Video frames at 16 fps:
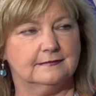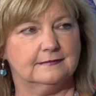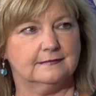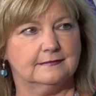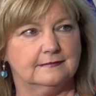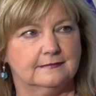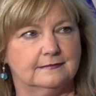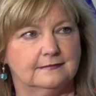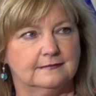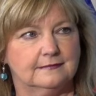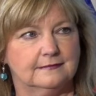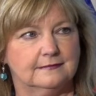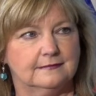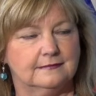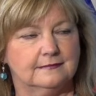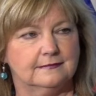
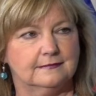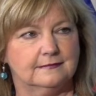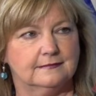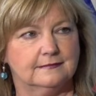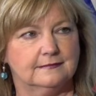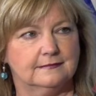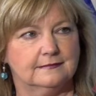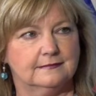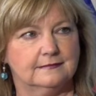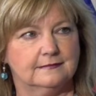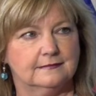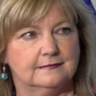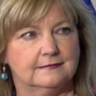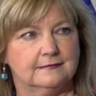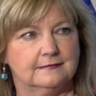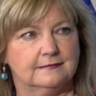
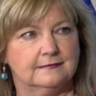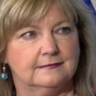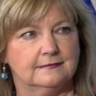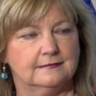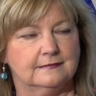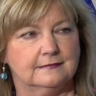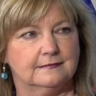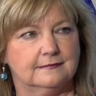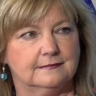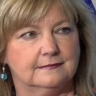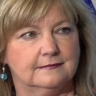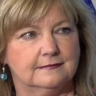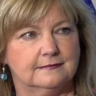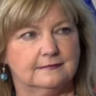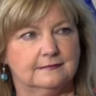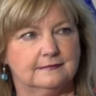
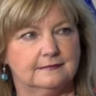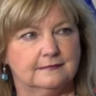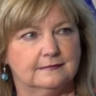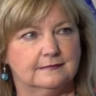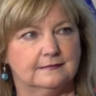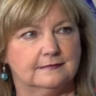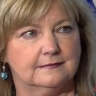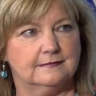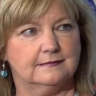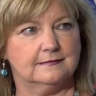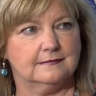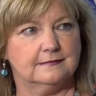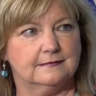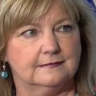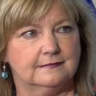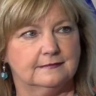
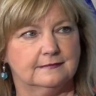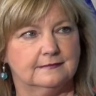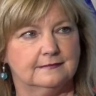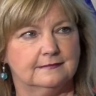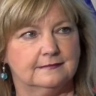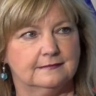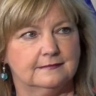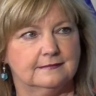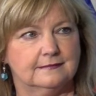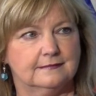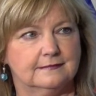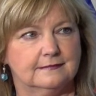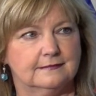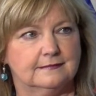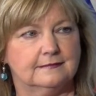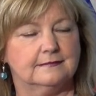
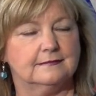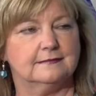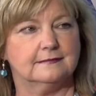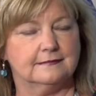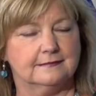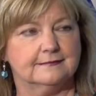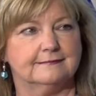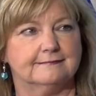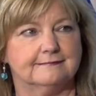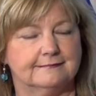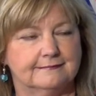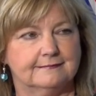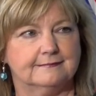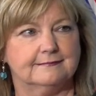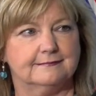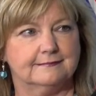
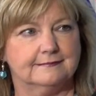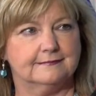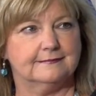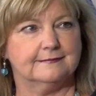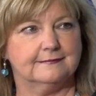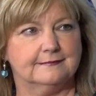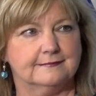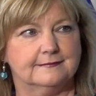(silent)